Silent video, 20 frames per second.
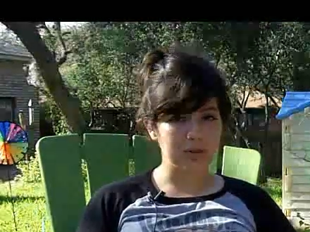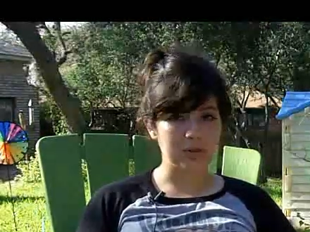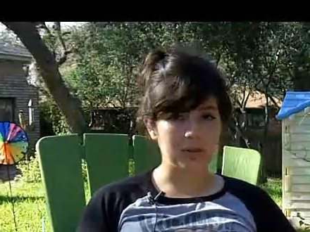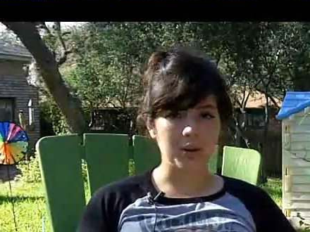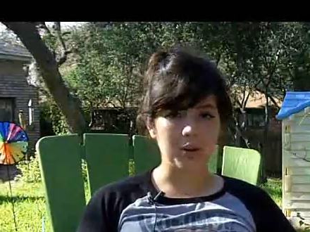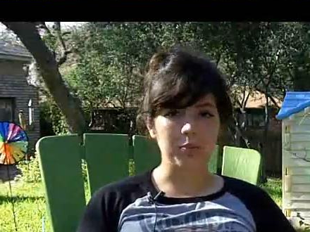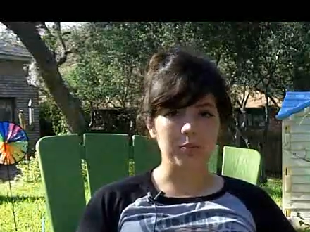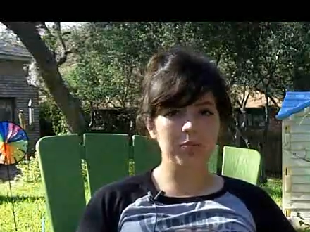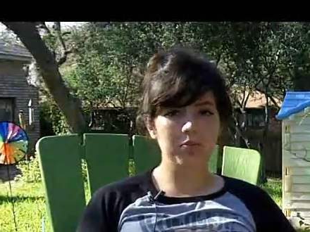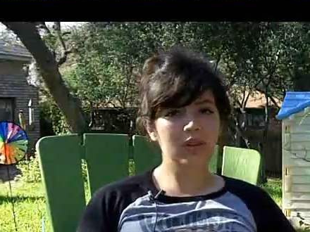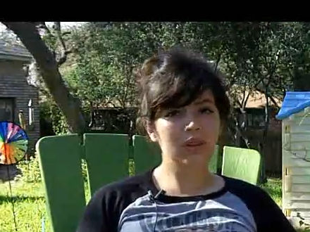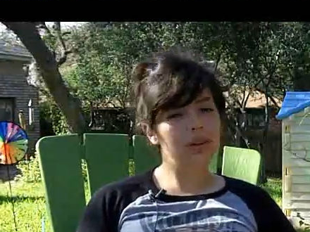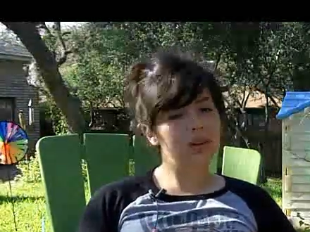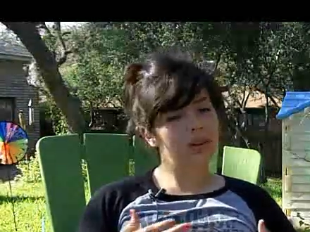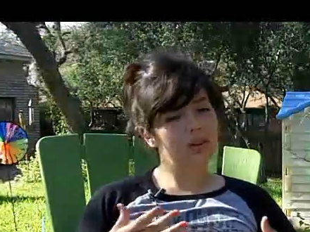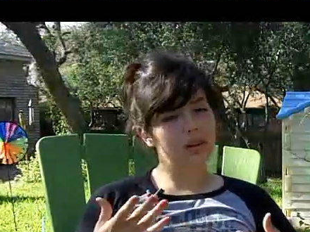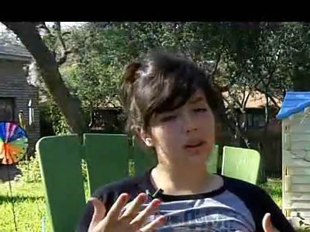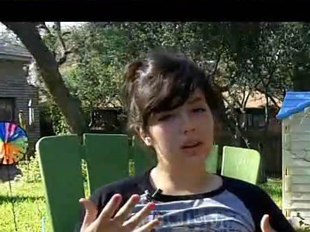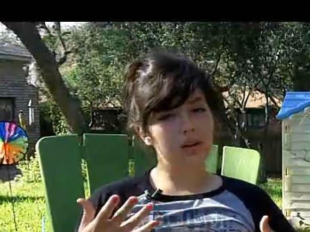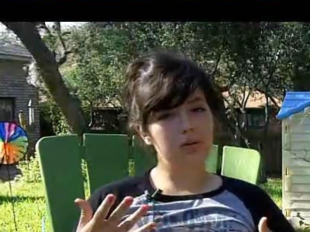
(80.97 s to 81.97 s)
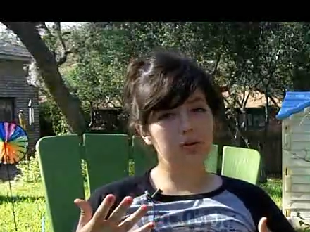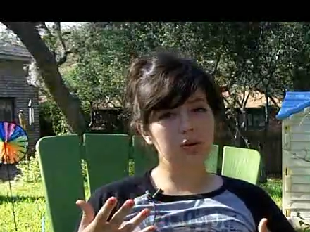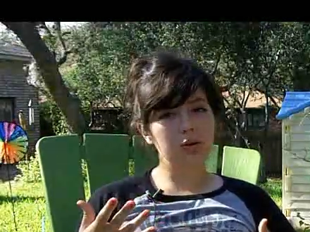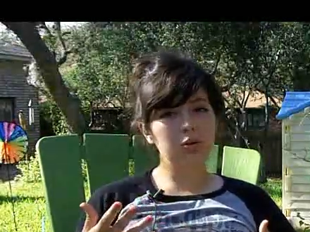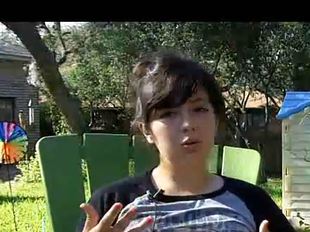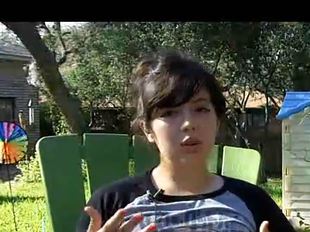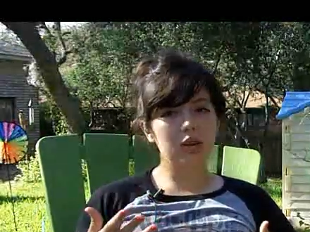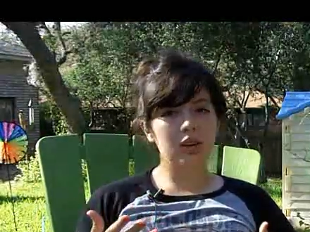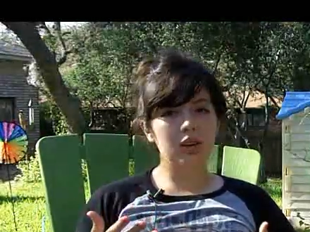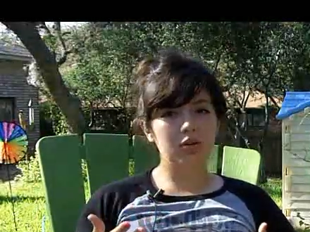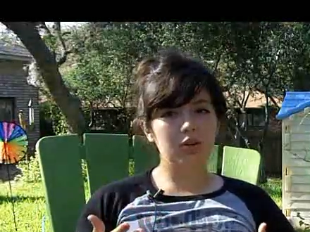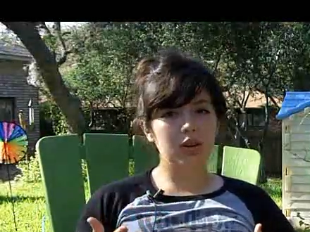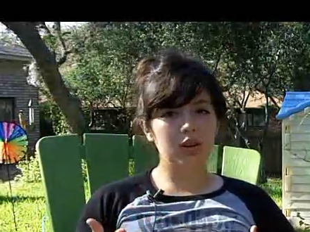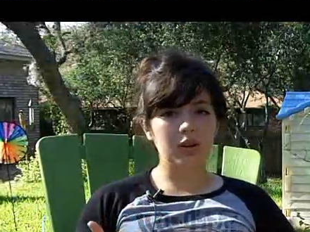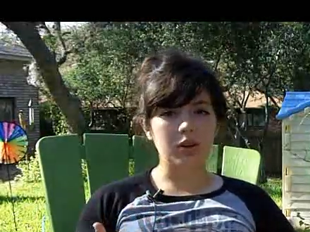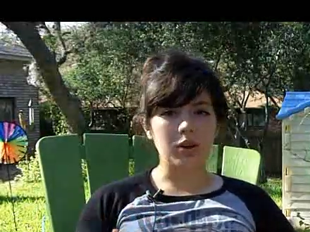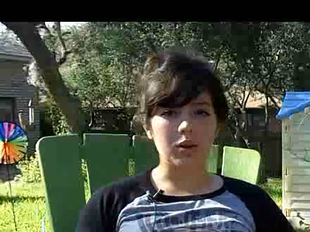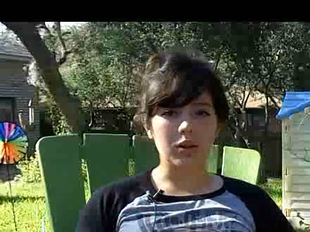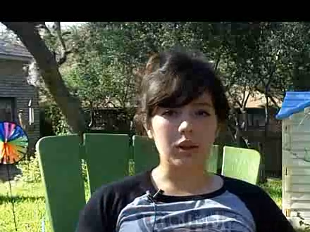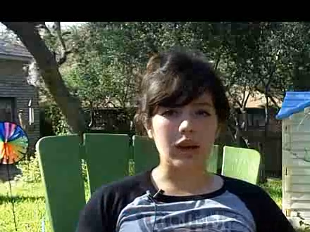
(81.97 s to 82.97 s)
So kind of a cool thing if you
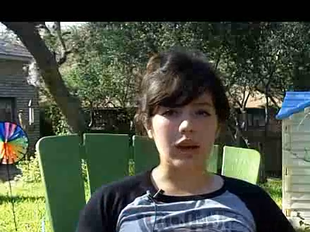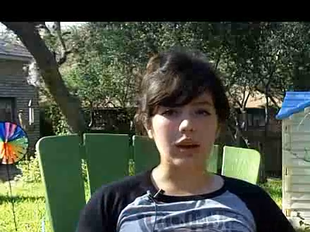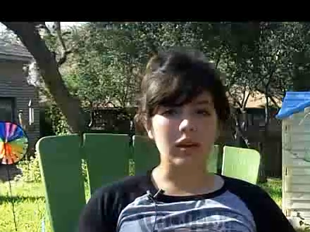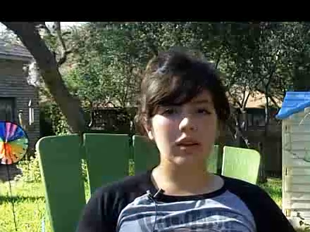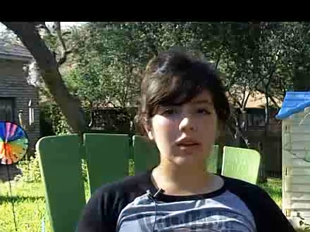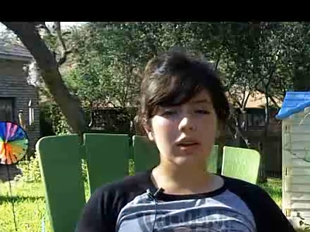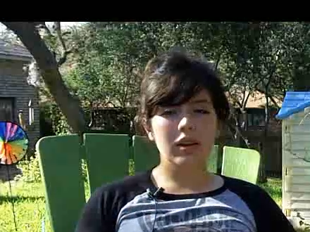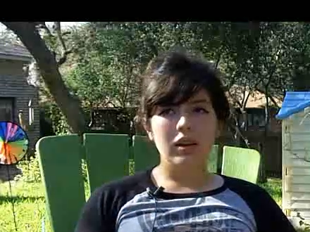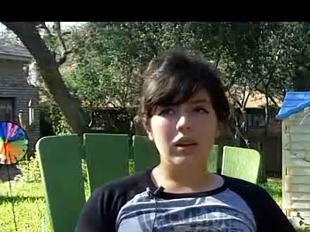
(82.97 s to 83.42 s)
didn't know that.